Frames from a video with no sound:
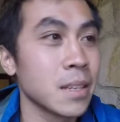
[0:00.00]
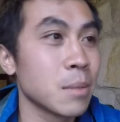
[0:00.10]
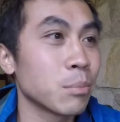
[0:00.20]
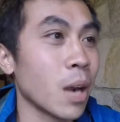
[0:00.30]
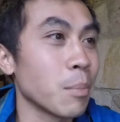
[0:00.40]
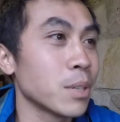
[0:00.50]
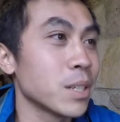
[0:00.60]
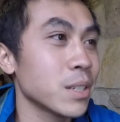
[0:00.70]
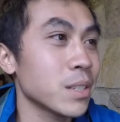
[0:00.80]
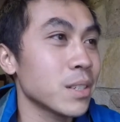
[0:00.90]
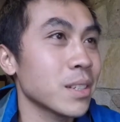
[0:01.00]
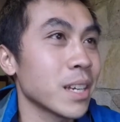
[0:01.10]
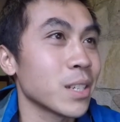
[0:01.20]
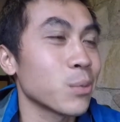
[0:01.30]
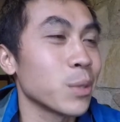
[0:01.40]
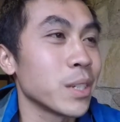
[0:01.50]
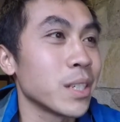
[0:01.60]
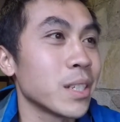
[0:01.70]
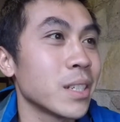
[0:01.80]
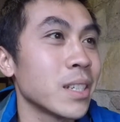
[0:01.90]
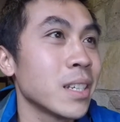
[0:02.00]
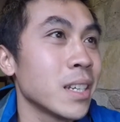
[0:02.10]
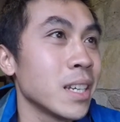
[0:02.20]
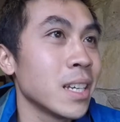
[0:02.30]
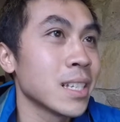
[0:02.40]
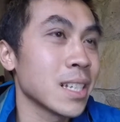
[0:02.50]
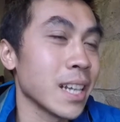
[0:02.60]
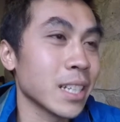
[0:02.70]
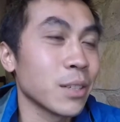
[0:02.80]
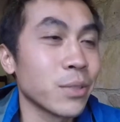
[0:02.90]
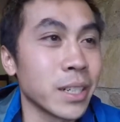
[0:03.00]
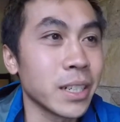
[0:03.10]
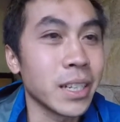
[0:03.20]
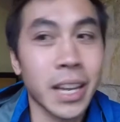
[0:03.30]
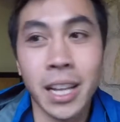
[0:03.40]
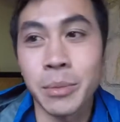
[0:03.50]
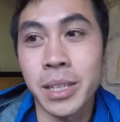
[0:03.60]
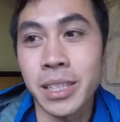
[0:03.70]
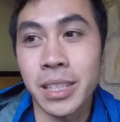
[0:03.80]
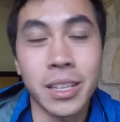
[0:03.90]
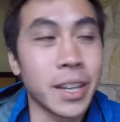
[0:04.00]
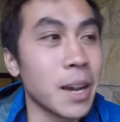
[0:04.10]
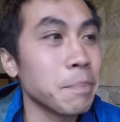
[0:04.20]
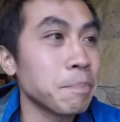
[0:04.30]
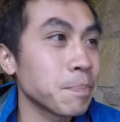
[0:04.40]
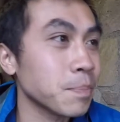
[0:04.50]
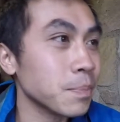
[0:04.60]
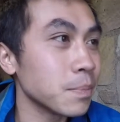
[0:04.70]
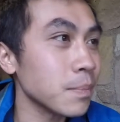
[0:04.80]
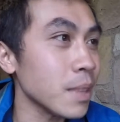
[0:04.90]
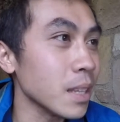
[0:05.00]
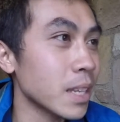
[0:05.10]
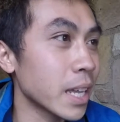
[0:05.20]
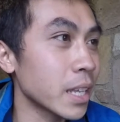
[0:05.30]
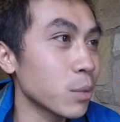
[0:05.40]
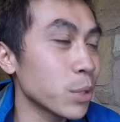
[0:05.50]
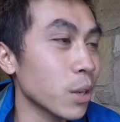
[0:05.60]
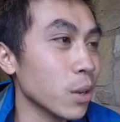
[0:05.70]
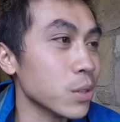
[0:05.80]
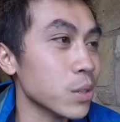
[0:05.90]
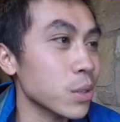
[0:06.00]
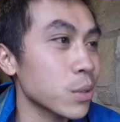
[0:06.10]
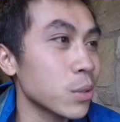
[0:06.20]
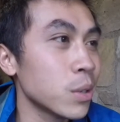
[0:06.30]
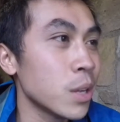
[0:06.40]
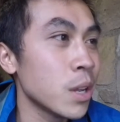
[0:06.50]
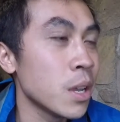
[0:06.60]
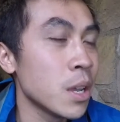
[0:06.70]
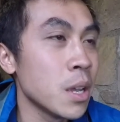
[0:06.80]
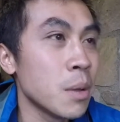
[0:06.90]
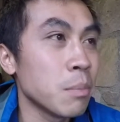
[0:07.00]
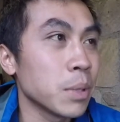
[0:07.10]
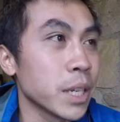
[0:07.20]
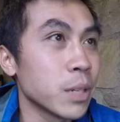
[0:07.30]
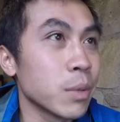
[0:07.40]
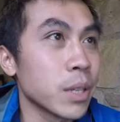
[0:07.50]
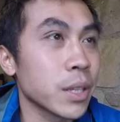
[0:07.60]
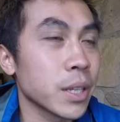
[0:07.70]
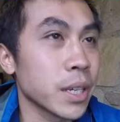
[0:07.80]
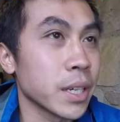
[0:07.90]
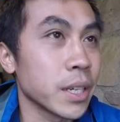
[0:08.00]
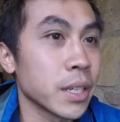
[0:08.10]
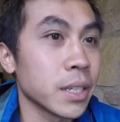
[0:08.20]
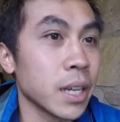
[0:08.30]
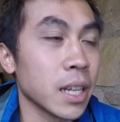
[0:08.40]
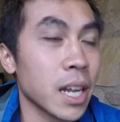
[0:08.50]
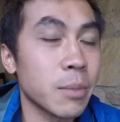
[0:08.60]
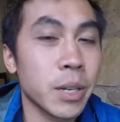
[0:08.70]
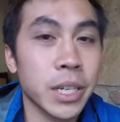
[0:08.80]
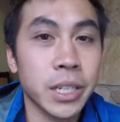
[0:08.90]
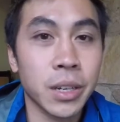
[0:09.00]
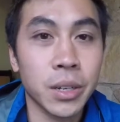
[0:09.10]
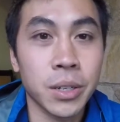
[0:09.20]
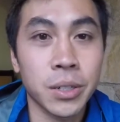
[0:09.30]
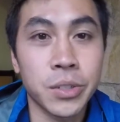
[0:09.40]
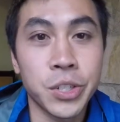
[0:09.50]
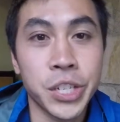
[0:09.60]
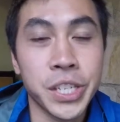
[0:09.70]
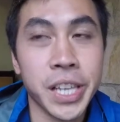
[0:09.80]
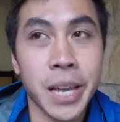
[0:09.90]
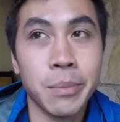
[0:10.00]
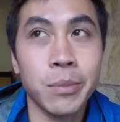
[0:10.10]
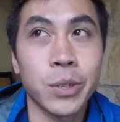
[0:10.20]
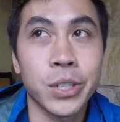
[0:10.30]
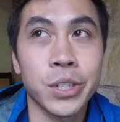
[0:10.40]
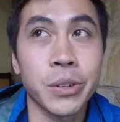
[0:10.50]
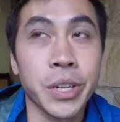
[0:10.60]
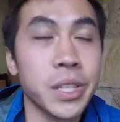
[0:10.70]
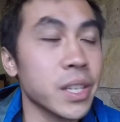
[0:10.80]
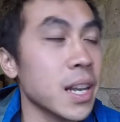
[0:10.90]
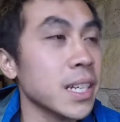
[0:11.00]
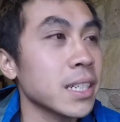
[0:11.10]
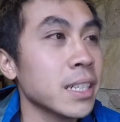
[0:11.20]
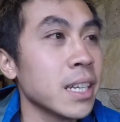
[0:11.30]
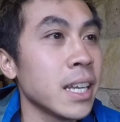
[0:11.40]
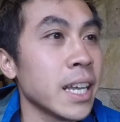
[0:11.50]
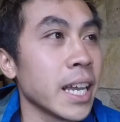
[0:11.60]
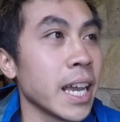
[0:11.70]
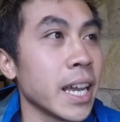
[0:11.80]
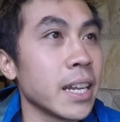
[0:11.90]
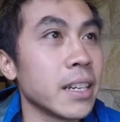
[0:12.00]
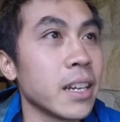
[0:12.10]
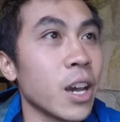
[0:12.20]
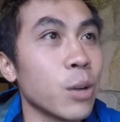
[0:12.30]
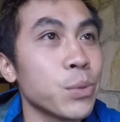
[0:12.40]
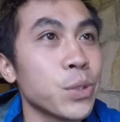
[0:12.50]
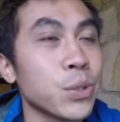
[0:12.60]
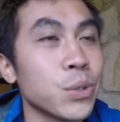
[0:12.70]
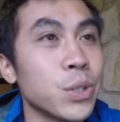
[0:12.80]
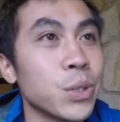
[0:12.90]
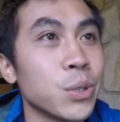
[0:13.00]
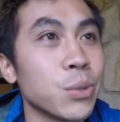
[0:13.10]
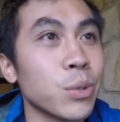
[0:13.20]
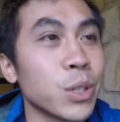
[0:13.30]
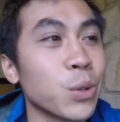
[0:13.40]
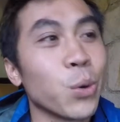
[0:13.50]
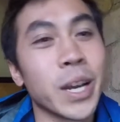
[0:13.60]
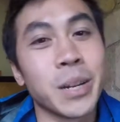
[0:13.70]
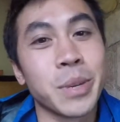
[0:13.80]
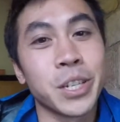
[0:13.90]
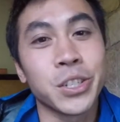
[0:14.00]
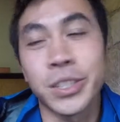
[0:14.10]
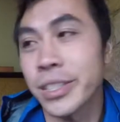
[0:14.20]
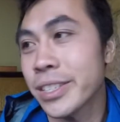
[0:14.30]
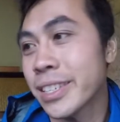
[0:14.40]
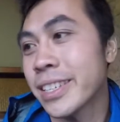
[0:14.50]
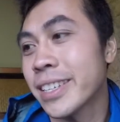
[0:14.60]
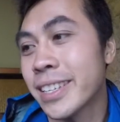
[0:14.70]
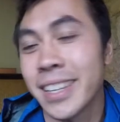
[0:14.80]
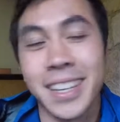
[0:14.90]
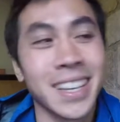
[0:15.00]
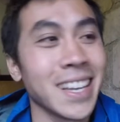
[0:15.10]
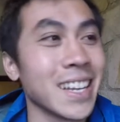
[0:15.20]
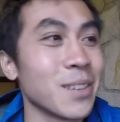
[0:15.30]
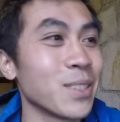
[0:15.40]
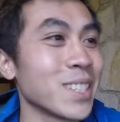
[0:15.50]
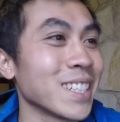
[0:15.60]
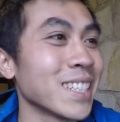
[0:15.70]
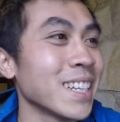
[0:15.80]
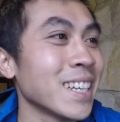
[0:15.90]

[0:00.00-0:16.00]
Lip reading: properties as we select different elements in the DOM. And then we also played with a library called GSAP, which is GreenSock, and it helps you do really cool animations and everything.